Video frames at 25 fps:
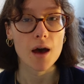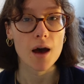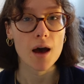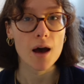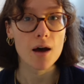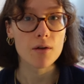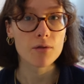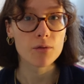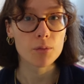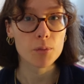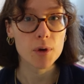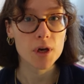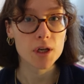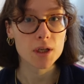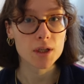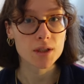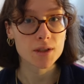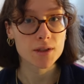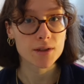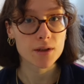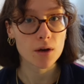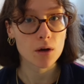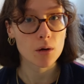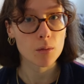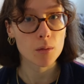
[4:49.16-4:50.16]
have been
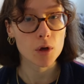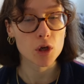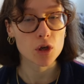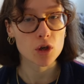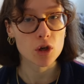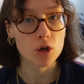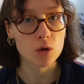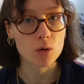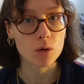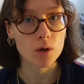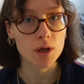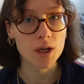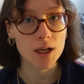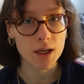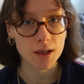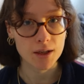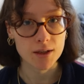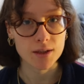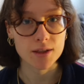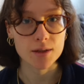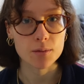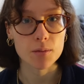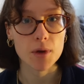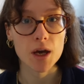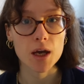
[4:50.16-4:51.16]
some new
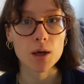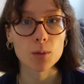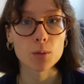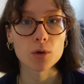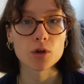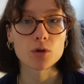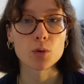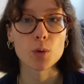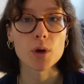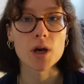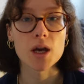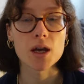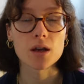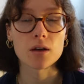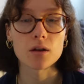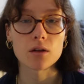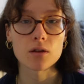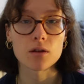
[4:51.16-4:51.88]
links made between